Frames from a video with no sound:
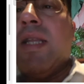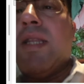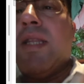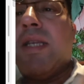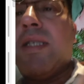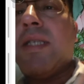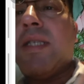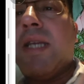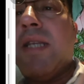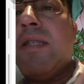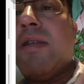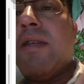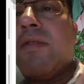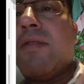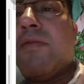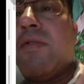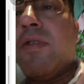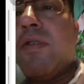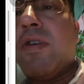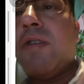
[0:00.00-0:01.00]
the standard
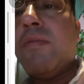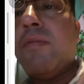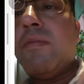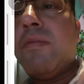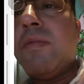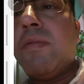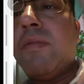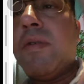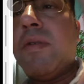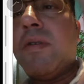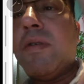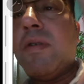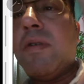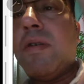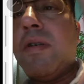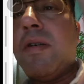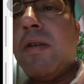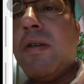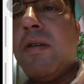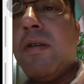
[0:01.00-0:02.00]
form
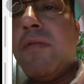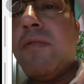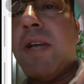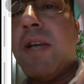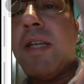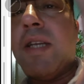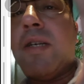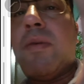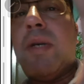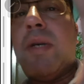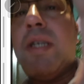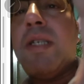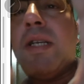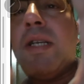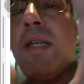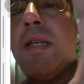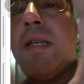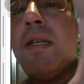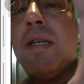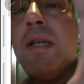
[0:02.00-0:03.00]
of an
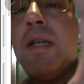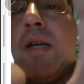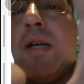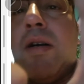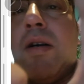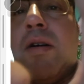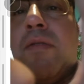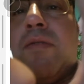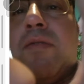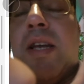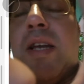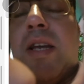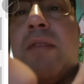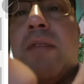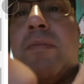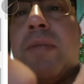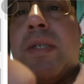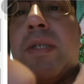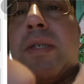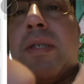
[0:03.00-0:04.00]
equation of
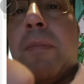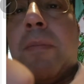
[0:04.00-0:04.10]
ellipse